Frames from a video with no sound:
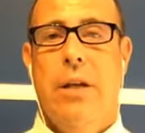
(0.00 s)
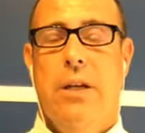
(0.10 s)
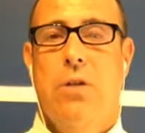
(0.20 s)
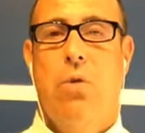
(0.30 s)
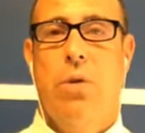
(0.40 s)

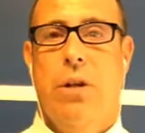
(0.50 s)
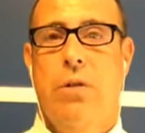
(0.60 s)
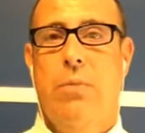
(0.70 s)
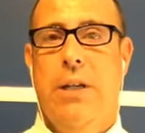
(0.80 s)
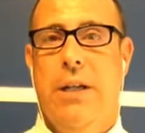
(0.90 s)
is going
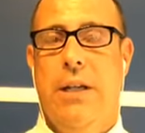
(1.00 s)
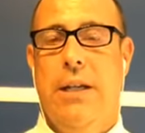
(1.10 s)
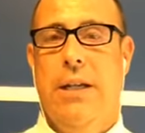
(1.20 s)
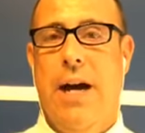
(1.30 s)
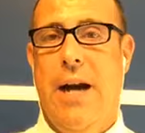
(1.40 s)
to be
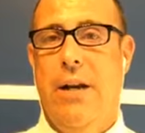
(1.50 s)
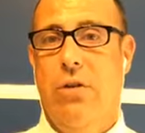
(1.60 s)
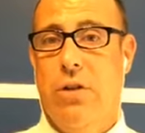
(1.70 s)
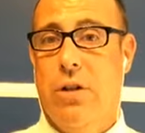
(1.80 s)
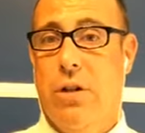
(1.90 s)
indicted
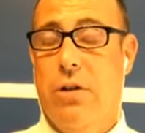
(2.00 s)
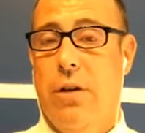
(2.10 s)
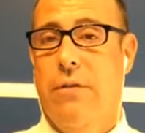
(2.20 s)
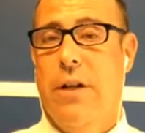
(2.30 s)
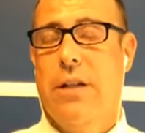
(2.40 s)
or is
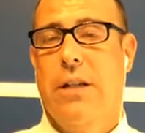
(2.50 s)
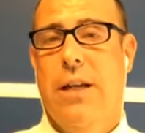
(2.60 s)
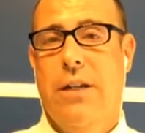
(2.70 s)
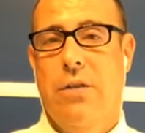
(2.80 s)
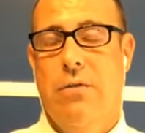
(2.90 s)
under
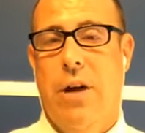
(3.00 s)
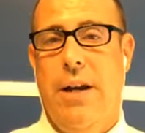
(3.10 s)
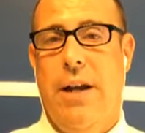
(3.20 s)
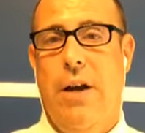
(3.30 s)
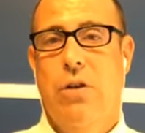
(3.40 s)
investigation
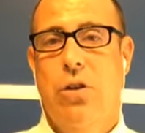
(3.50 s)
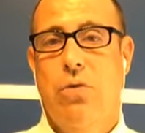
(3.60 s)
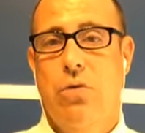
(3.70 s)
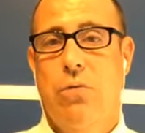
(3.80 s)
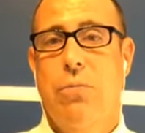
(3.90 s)
right now
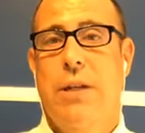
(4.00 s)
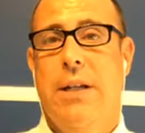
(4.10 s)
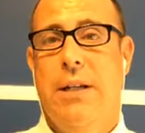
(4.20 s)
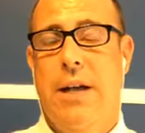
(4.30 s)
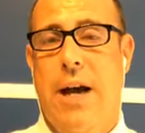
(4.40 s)
used to
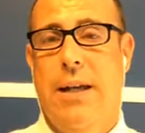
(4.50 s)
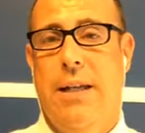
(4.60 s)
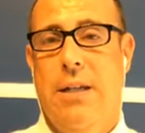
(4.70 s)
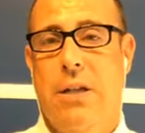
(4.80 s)
be at Nike.